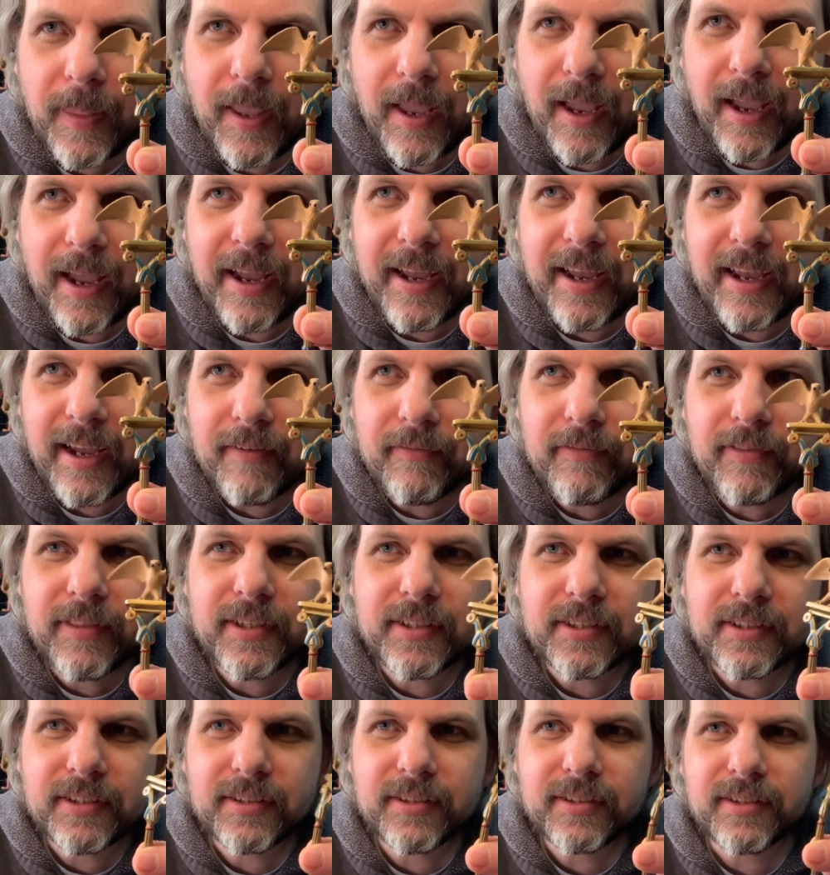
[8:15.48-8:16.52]
I have
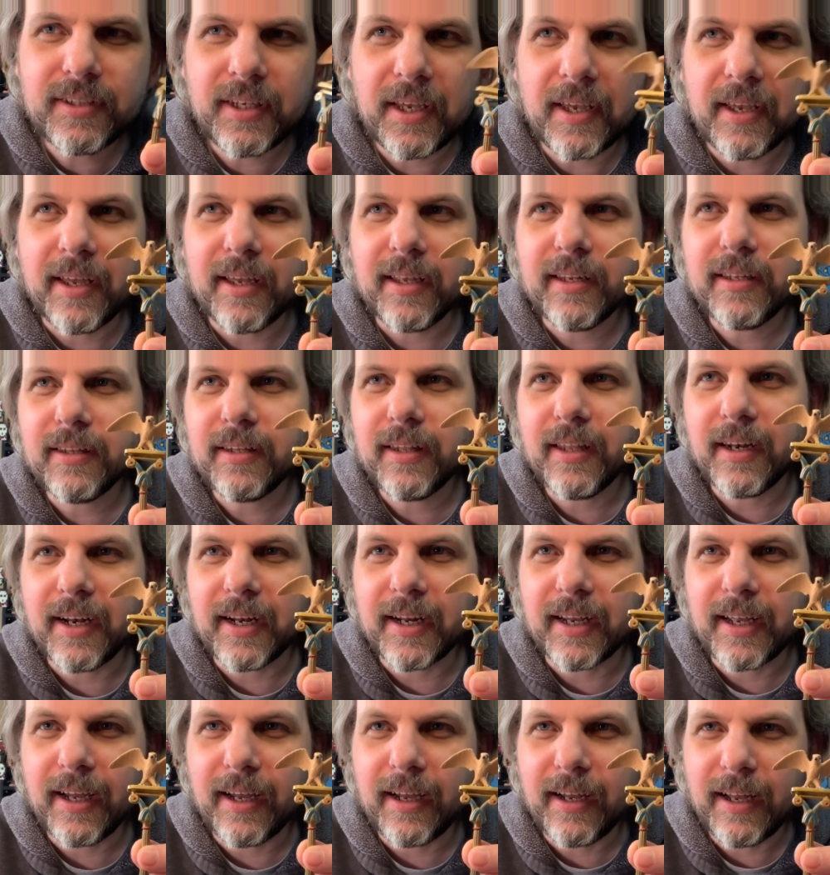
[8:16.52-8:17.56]
this set that I
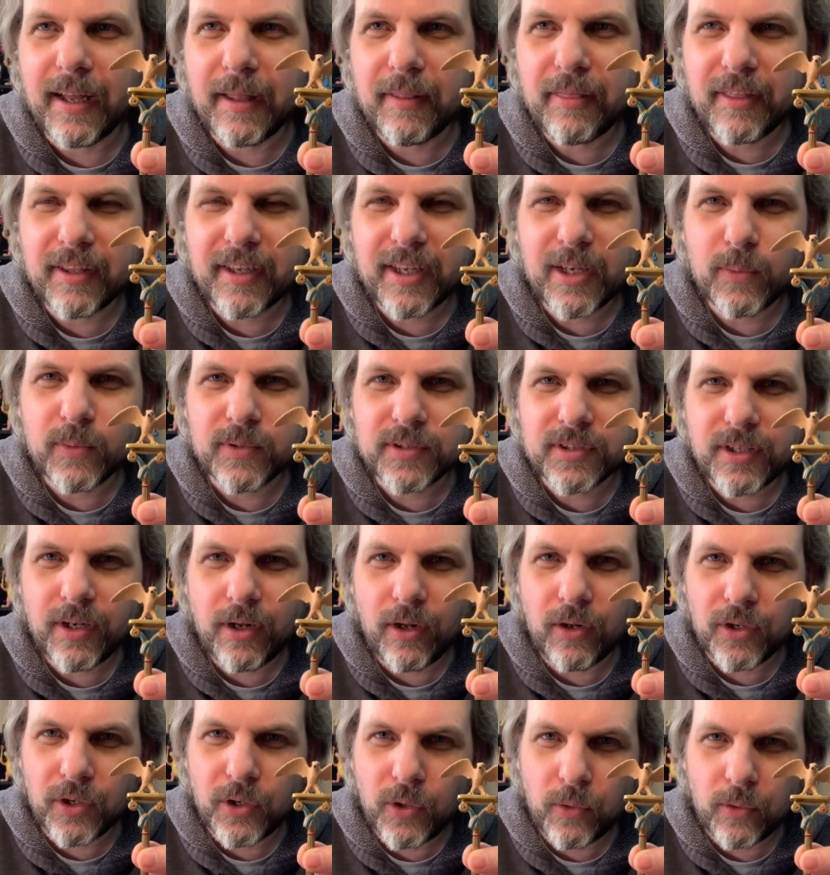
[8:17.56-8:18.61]
got, I think it was
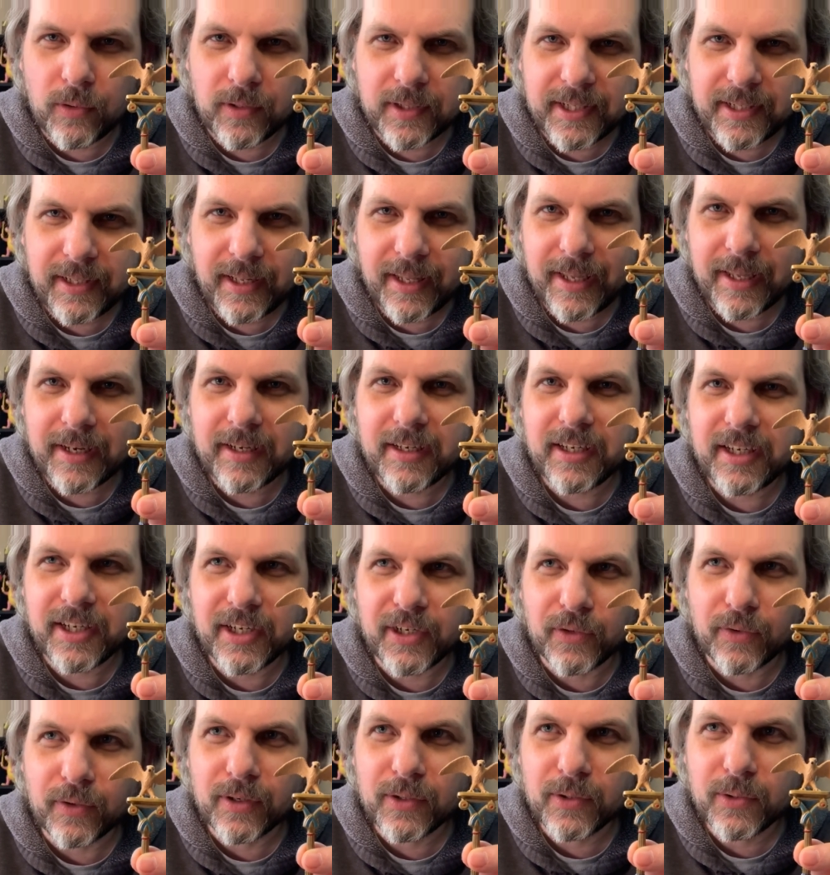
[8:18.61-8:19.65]
called Holy Land
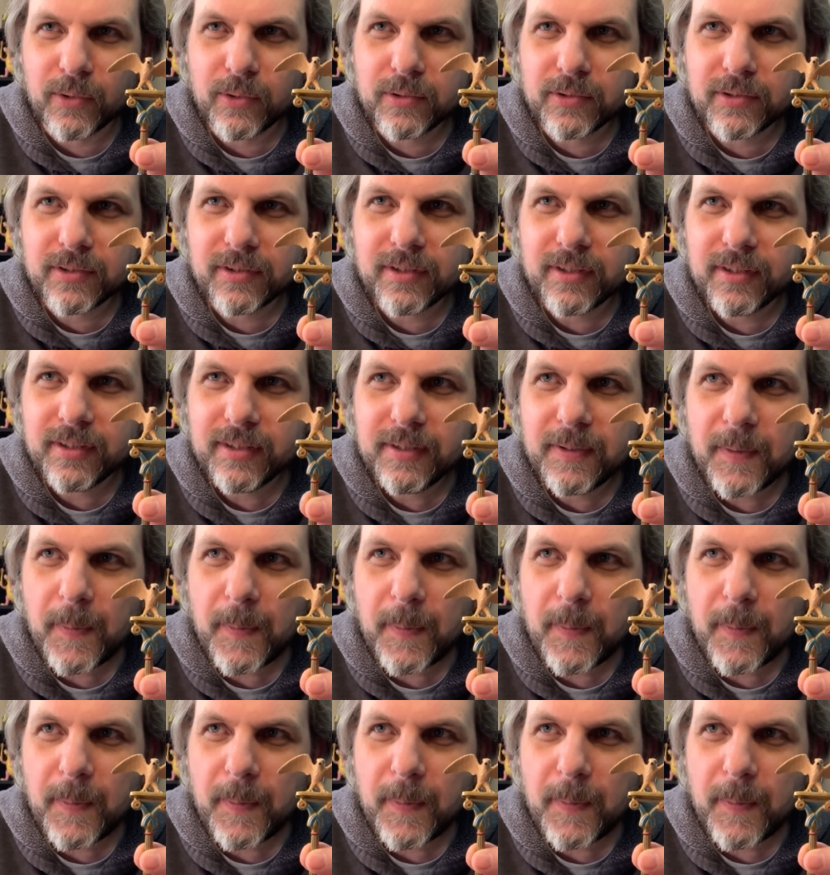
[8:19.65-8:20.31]
Heroes.